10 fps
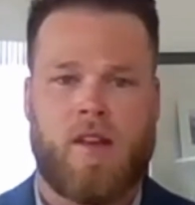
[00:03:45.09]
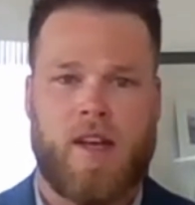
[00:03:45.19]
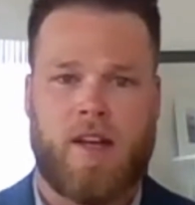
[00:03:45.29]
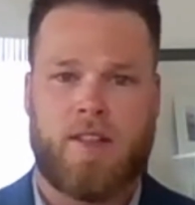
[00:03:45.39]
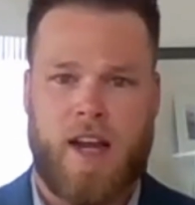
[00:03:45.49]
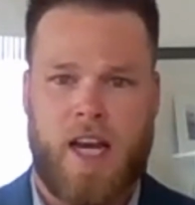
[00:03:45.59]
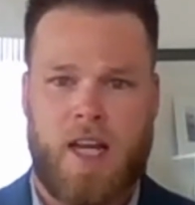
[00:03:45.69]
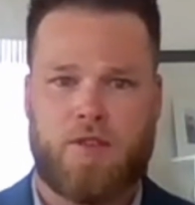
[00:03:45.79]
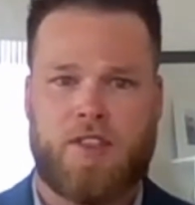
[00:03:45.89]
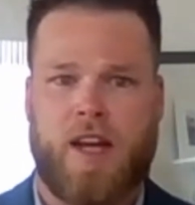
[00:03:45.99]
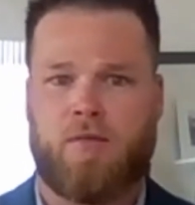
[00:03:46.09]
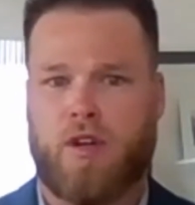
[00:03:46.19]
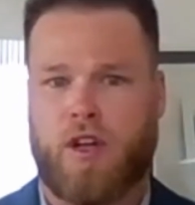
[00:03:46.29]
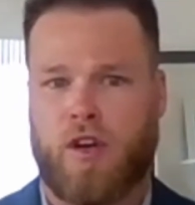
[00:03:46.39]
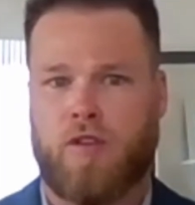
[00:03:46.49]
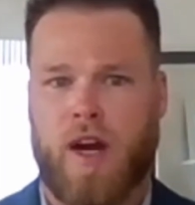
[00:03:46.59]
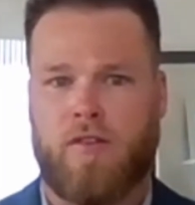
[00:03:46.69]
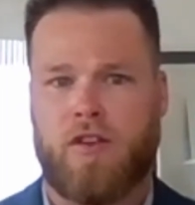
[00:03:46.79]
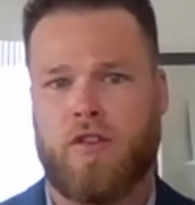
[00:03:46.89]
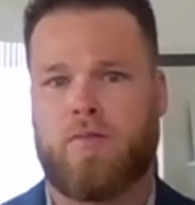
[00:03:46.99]
That is 80% recurring
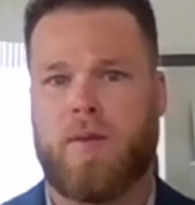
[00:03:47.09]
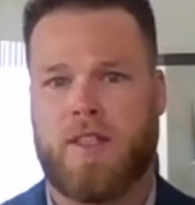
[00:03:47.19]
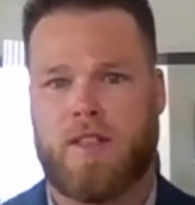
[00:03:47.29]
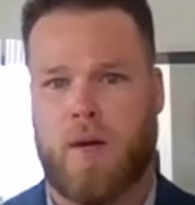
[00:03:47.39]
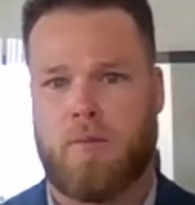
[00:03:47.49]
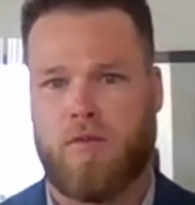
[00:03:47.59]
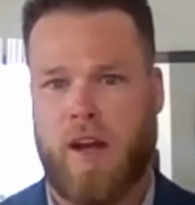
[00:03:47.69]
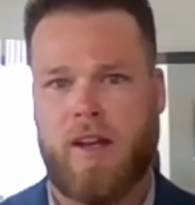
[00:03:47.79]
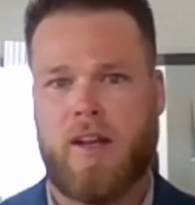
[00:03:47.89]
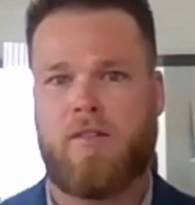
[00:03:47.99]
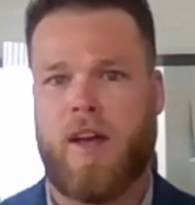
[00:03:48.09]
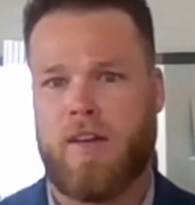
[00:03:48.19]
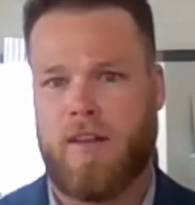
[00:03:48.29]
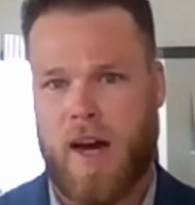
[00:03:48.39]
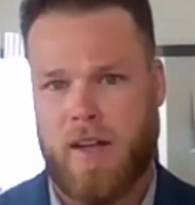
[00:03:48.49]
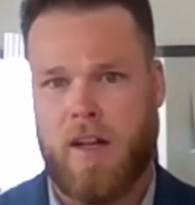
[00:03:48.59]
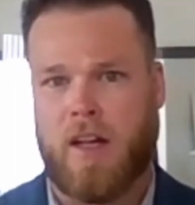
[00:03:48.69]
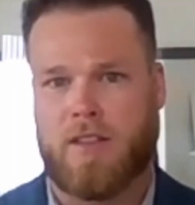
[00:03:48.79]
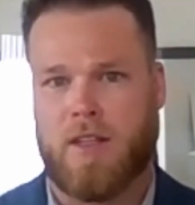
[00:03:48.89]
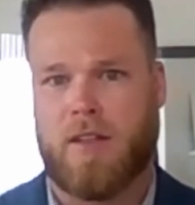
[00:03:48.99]
revenue based on preventative and
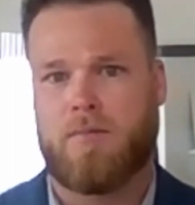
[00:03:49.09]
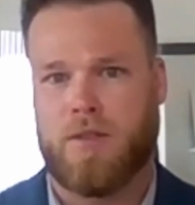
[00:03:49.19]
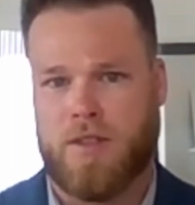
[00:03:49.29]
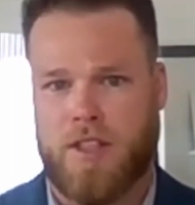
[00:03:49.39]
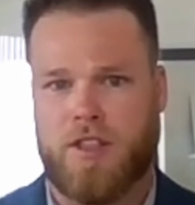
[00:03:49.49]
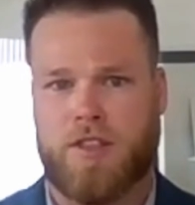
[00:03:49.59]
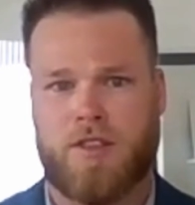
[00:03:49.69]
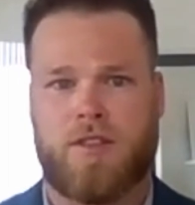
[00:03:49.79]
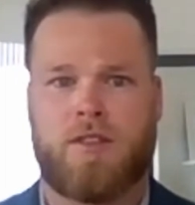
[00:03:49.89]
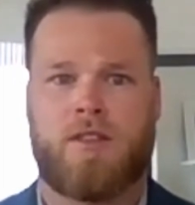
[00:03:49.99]
diagnostic procedures.